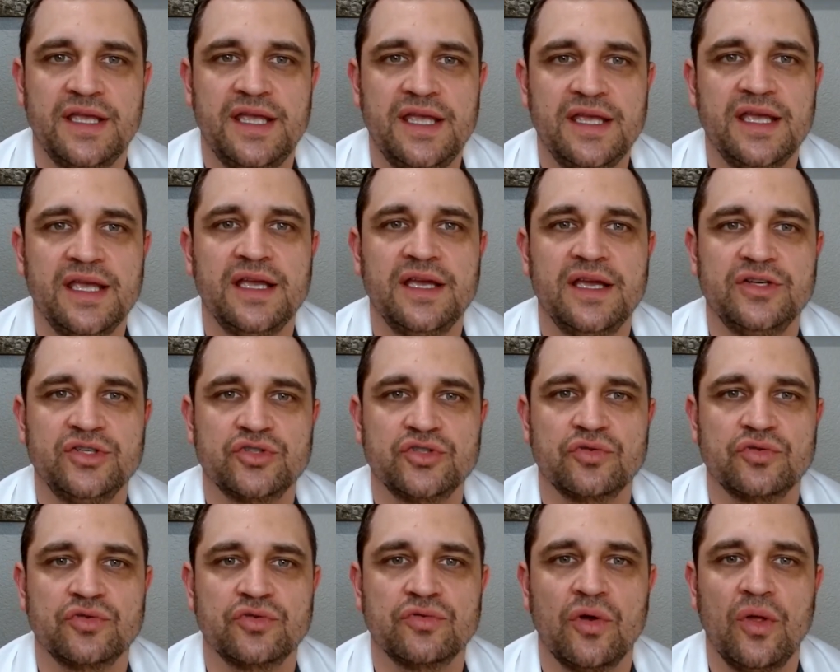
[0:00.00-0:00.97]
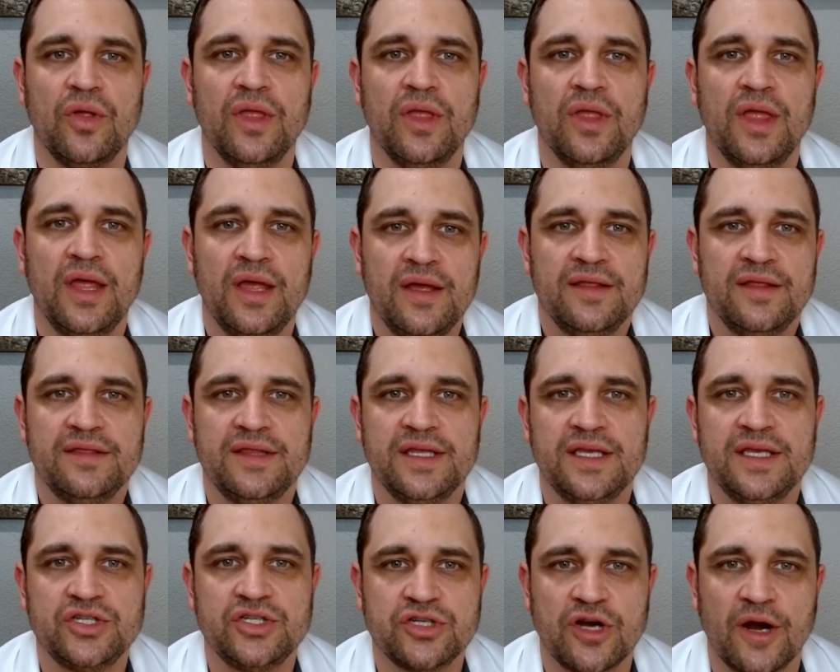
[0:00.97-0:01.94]
He can control
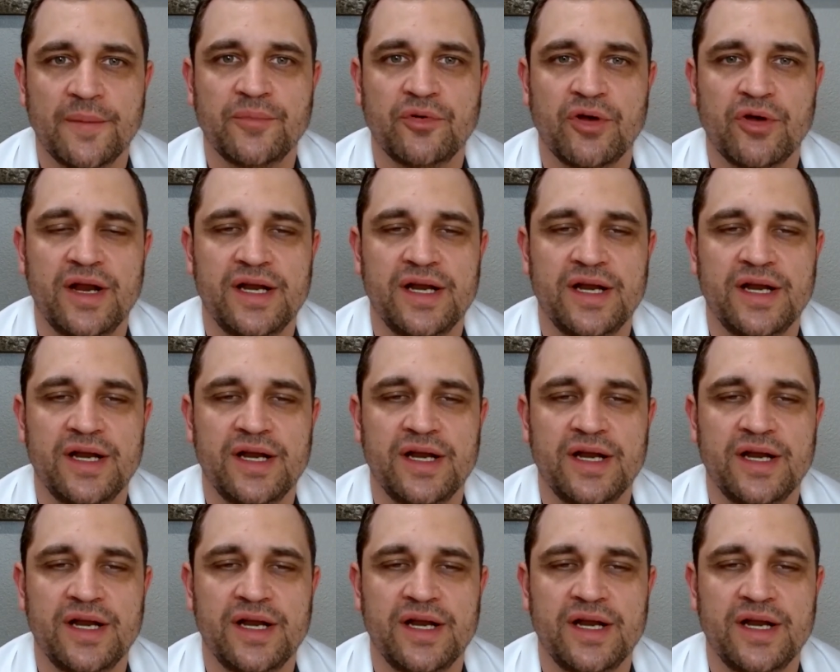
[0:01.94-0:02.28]
the SharpGrade